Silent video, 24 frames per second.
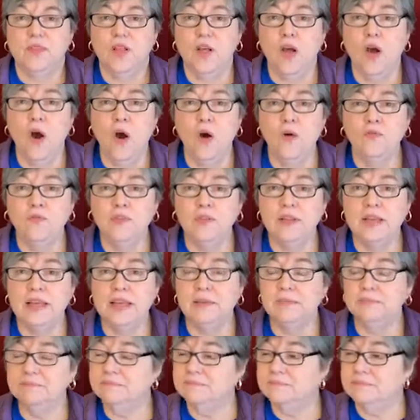
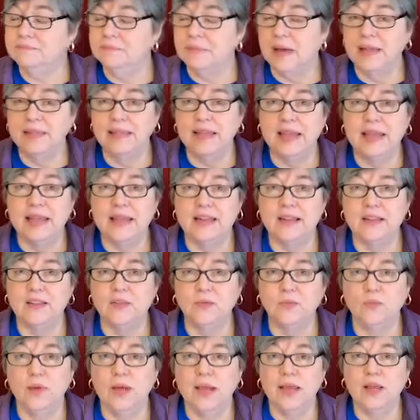hopefully by the end of
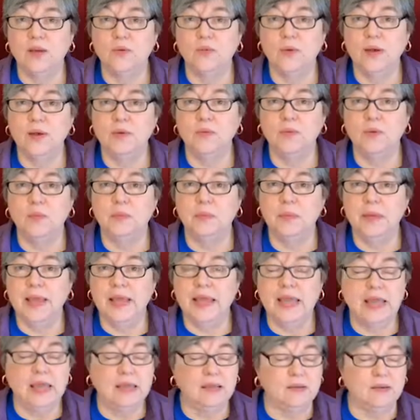the week we will
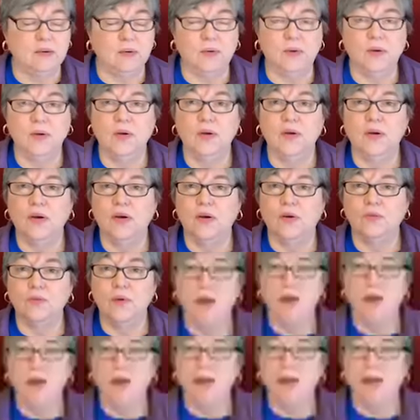be
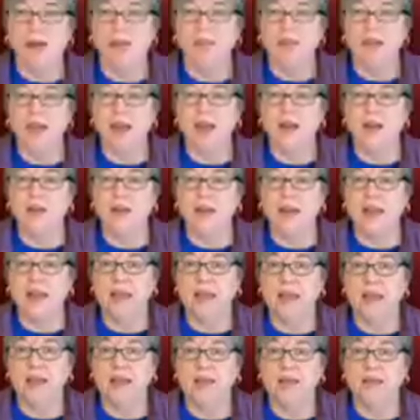right down there
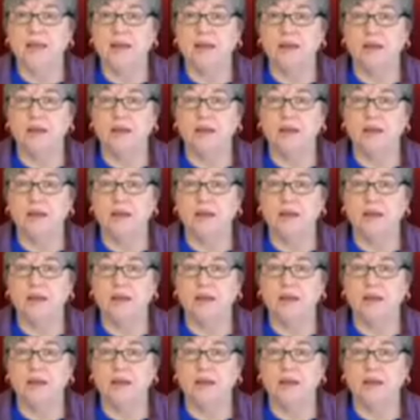in